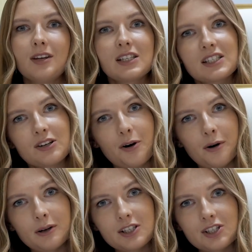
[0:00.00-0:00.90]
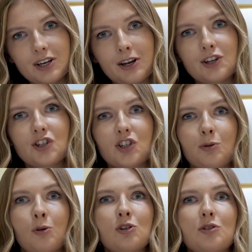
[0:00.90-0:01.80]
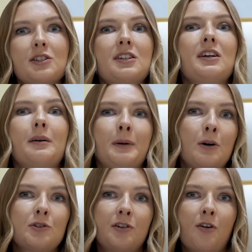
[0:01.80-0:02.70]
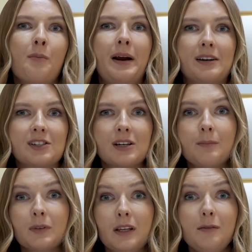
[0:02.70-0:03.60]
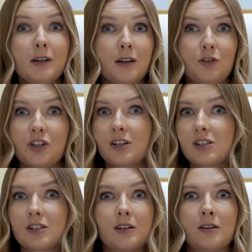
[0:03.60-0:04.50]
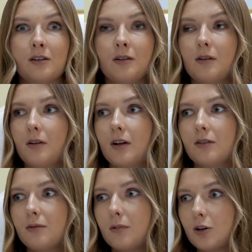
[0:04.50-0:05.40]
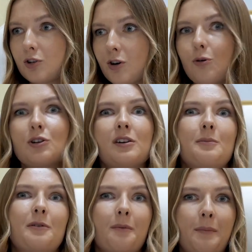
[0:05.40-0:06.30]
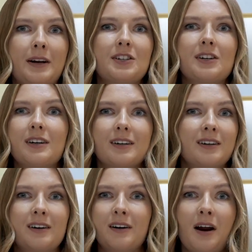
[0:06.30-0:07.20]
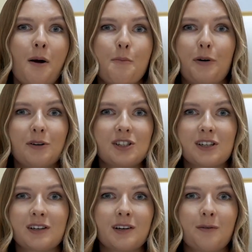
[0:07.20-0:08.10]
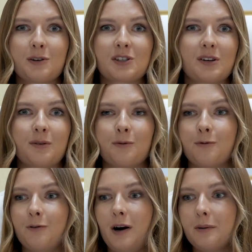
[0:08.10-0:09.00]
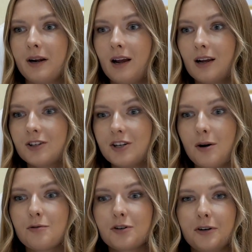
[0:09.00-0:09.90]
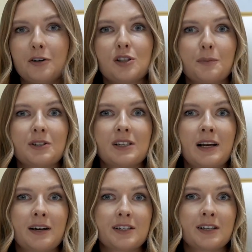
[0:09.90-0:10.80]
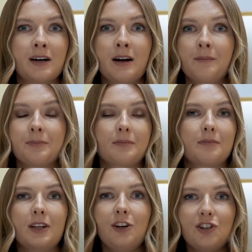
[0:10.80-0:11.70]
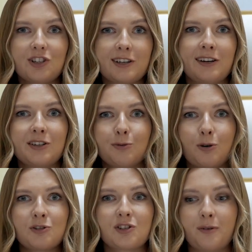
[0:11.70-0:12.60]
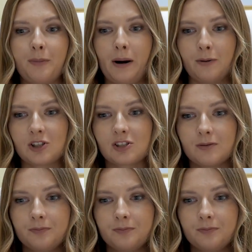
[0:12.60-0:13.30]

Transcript: this early stage, she wants to think about romance. Even if she is a totally pragmatic person with a very down-to-earth personality, each lady wants romance.